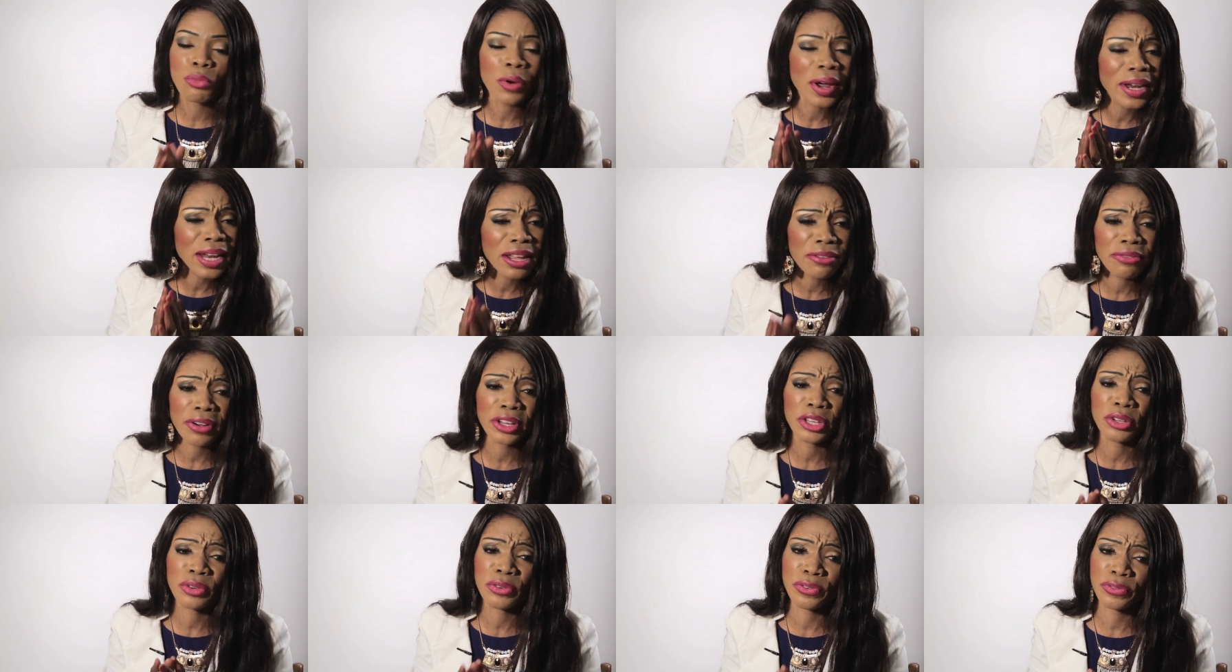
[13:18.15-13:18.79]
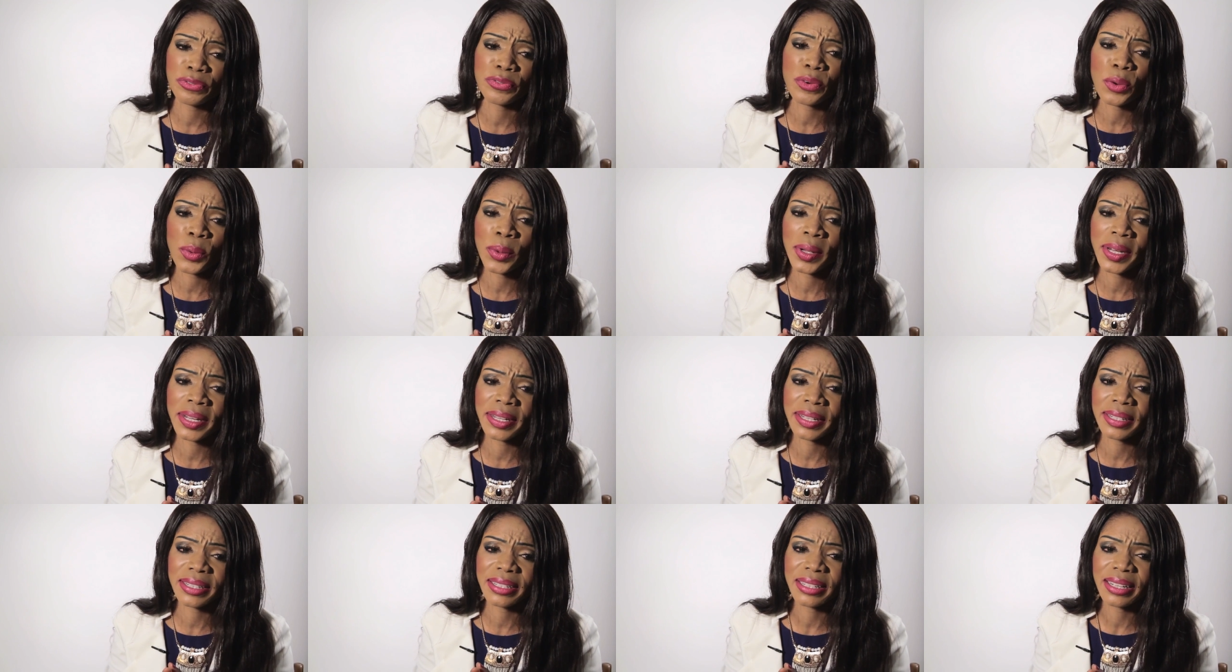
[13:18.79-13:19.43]
Whenever you've
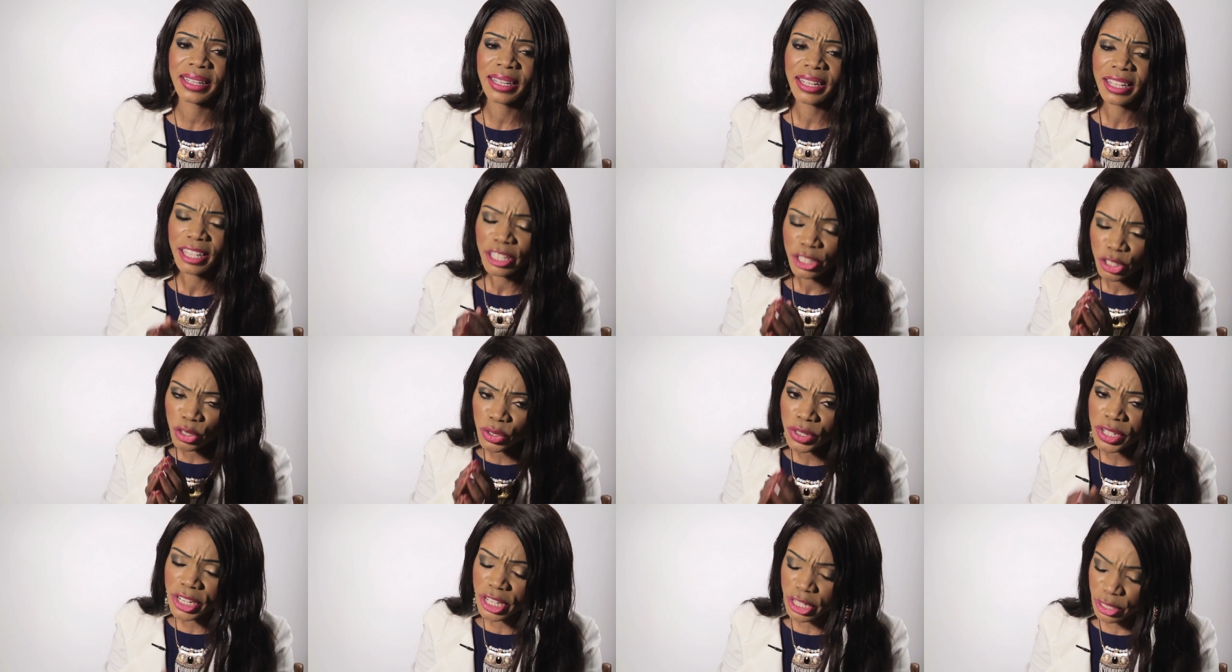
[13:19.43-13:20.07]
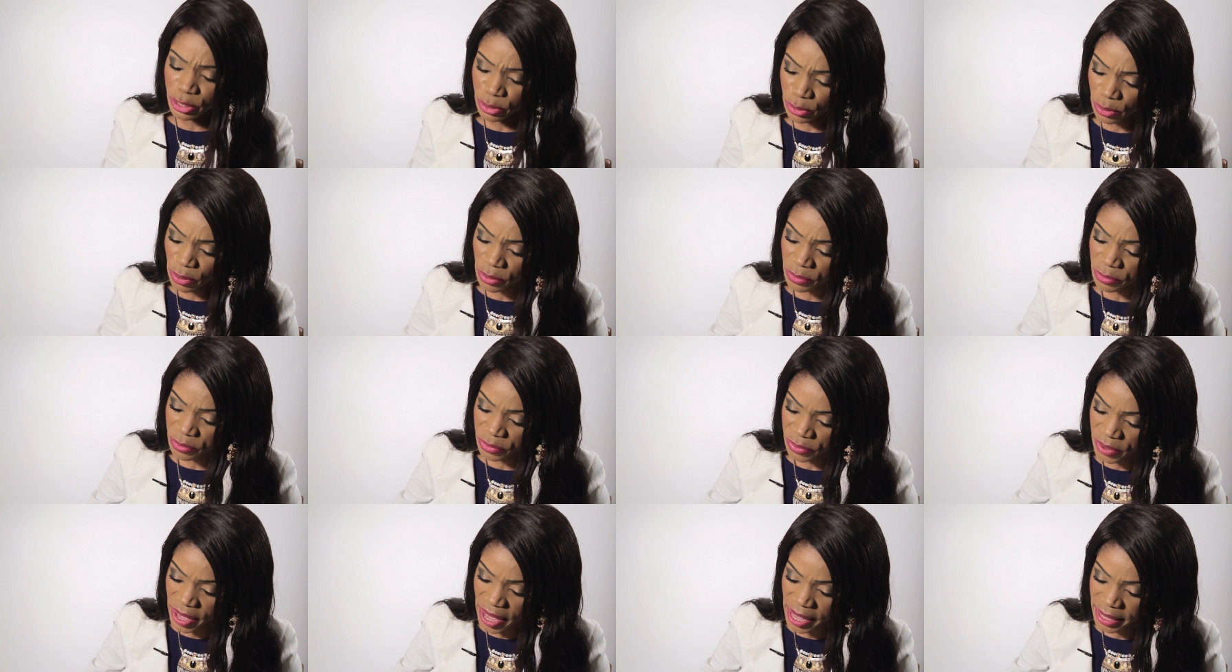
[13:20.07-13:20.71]
fallen, you need to
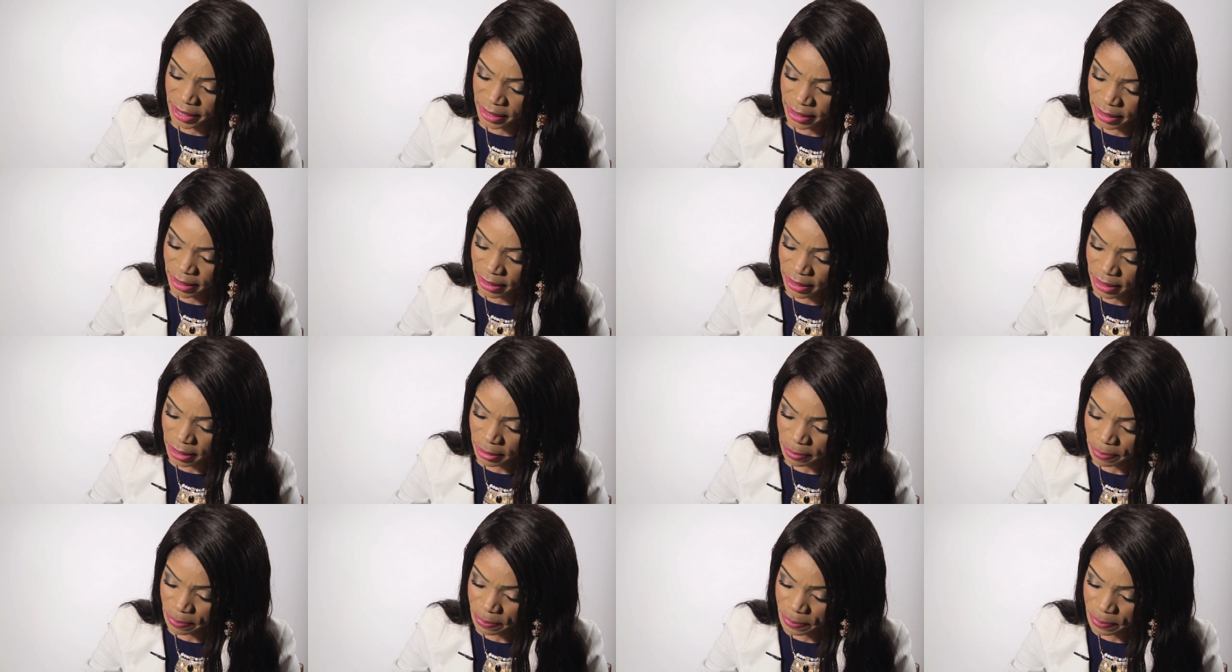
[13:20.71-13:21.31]
confess.